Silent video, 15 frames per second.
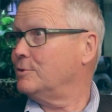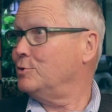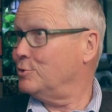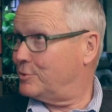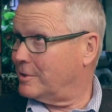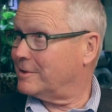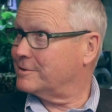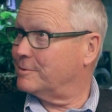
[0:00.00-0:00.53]
You
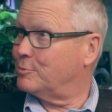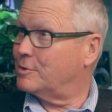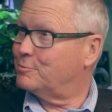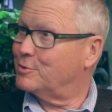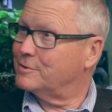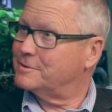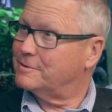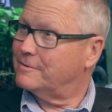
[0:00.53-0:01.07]
talked about
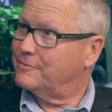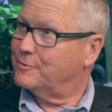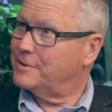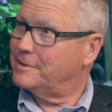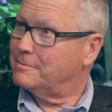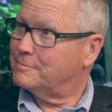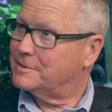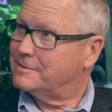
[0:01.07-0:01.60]
personal
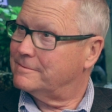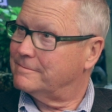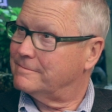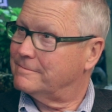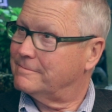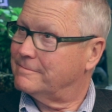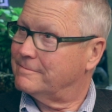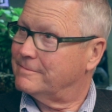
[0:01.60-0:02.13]
freedoms
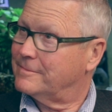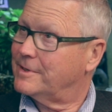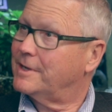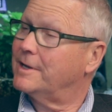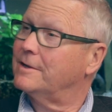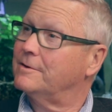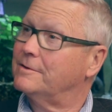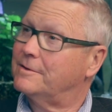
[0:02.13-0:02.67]

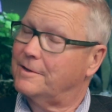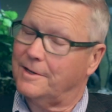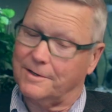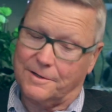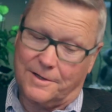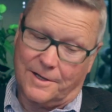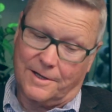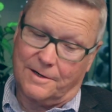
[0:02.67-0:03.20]
and
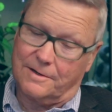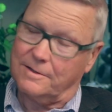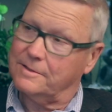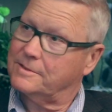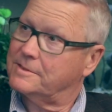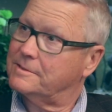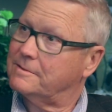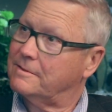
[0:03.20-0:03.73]

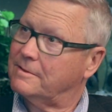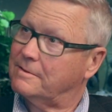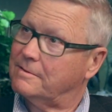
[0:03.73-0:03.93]
Canada's